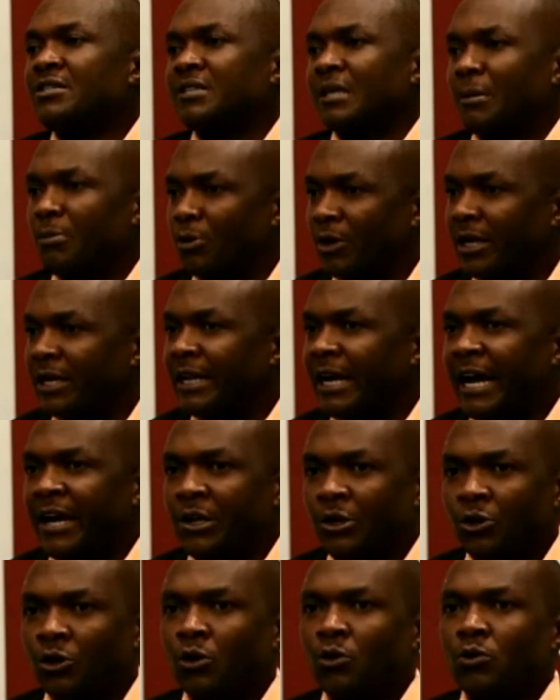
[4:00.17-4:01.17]
someone, I
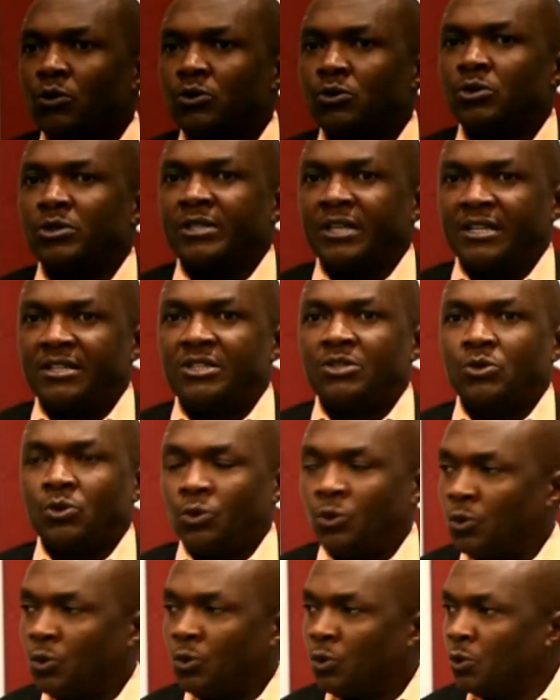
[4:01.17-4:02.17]
know who to send to
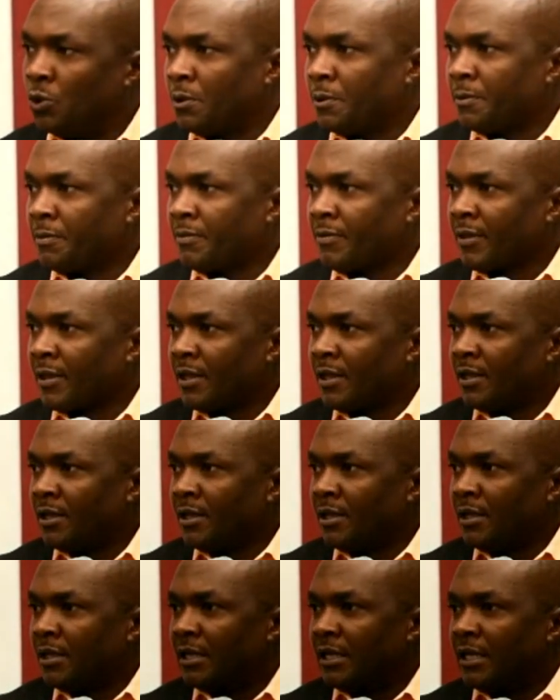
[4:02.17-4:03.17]
you.
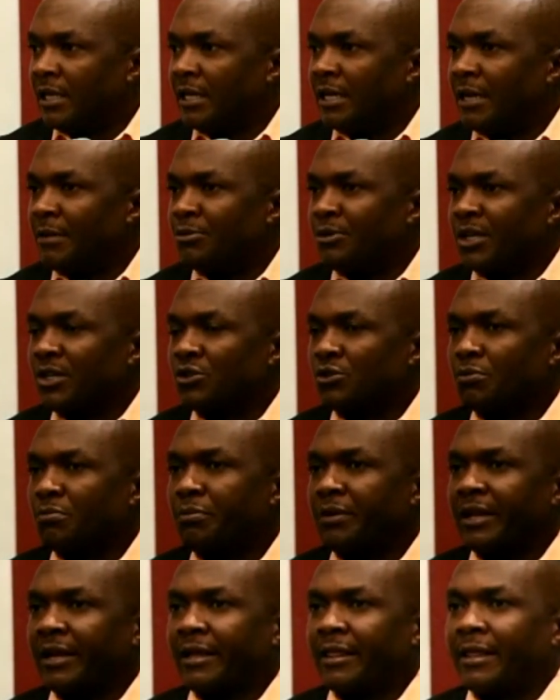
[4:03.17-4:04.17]
I'm trying to
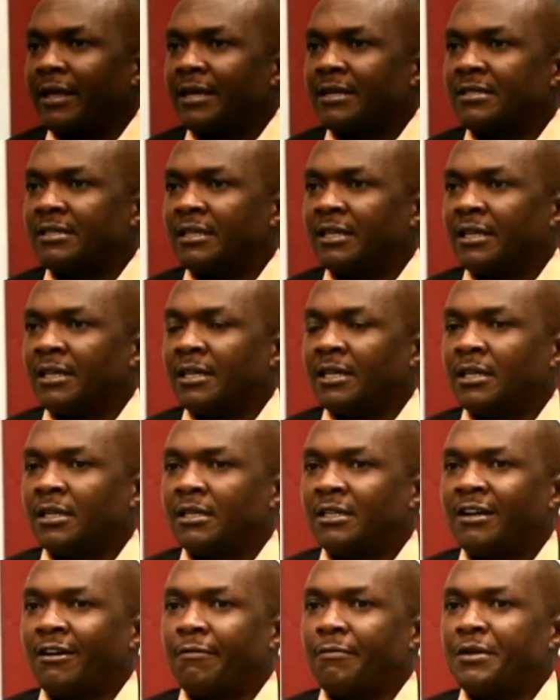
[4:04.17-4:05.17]
break that
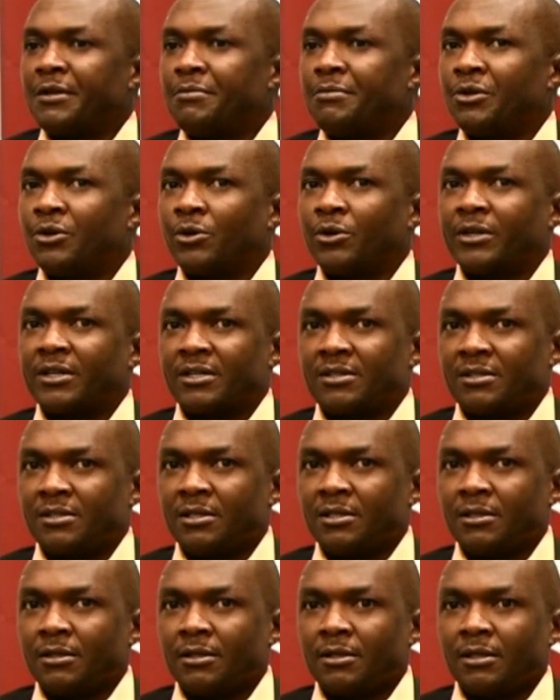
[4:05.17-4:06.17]
government
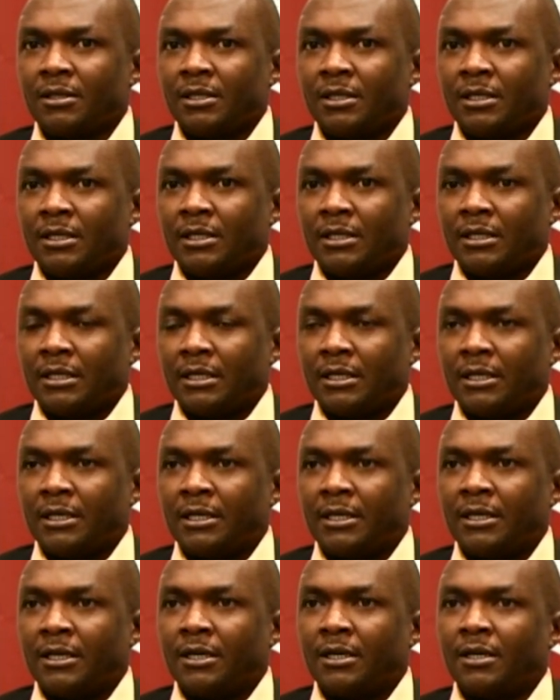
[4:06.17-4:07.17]
bureaucracy
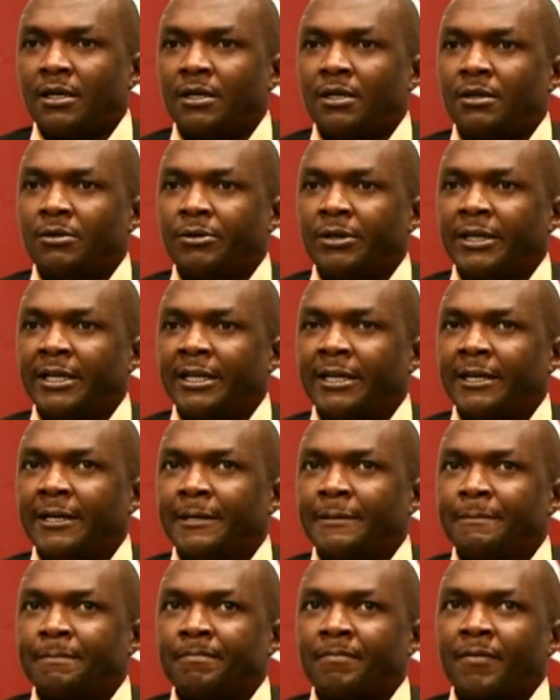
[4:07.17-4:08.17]

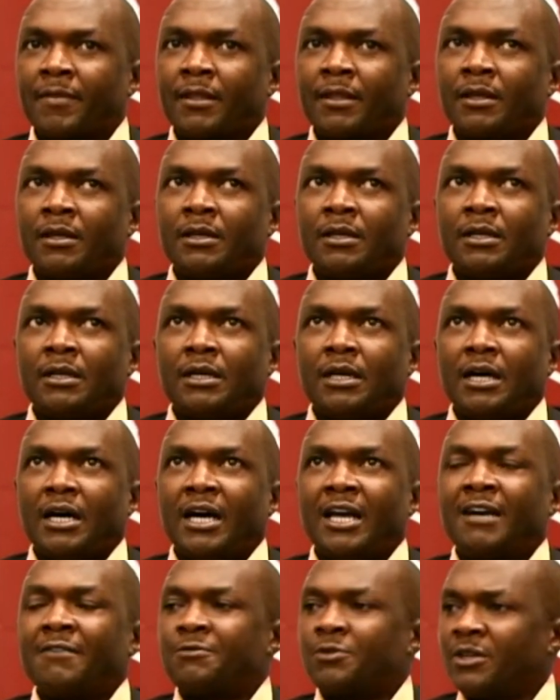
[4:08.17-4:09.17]
where I
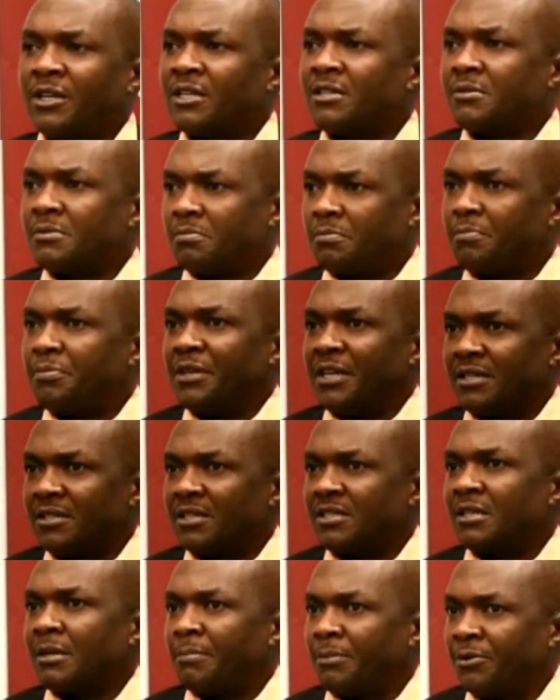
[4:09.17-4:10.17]
have to get
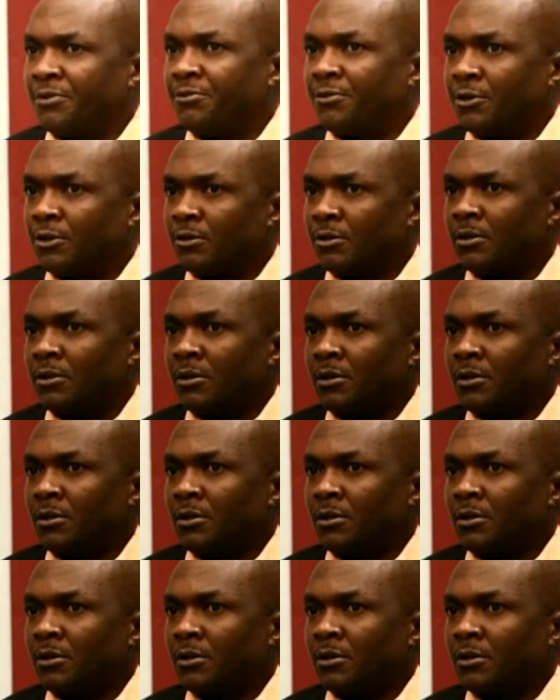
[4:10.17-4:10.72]
PS's approval